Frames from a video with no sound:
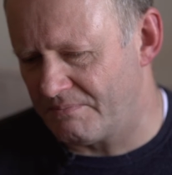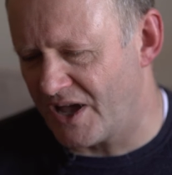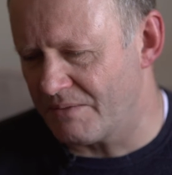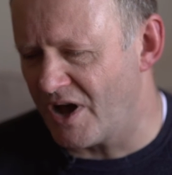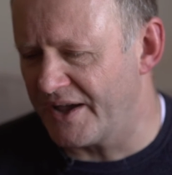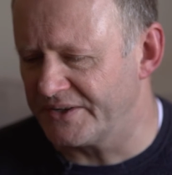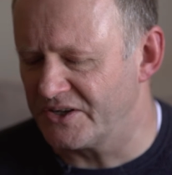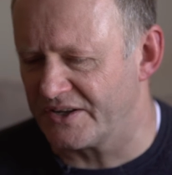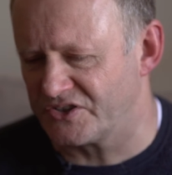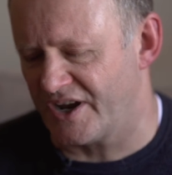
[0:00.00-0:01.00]
my
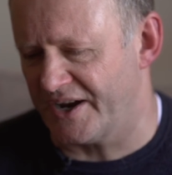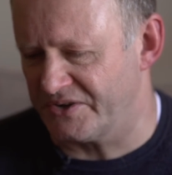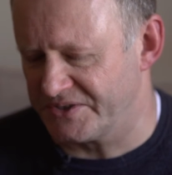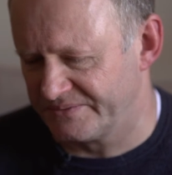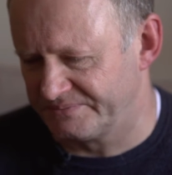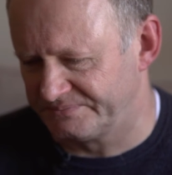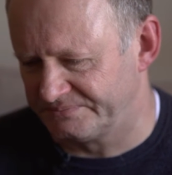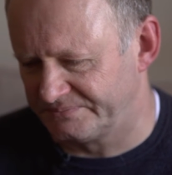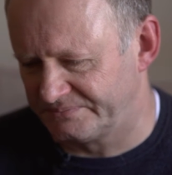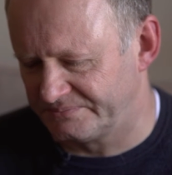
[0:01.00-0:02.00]
mind got tired.
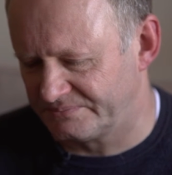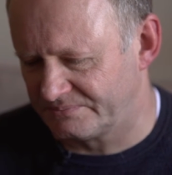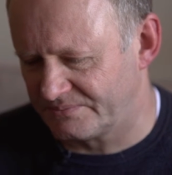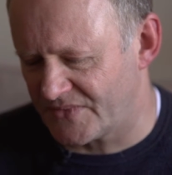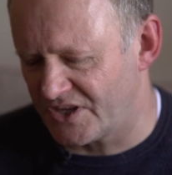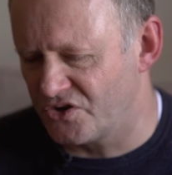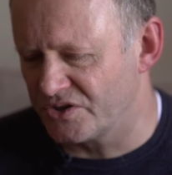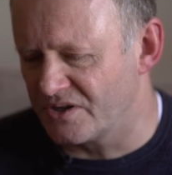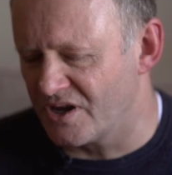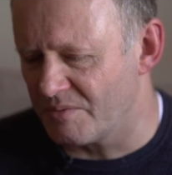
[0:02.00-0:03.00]
It
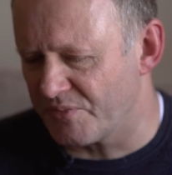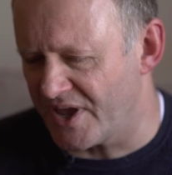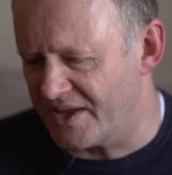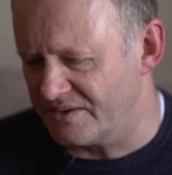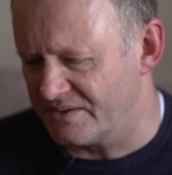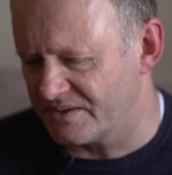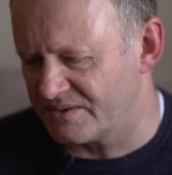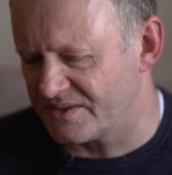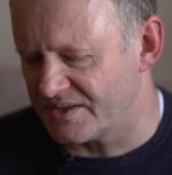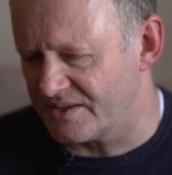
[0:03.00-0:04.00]
couldn't comprehend
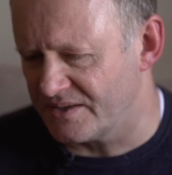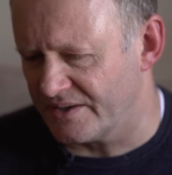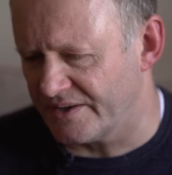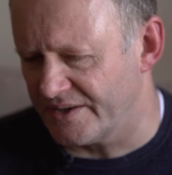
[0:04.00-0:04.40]
the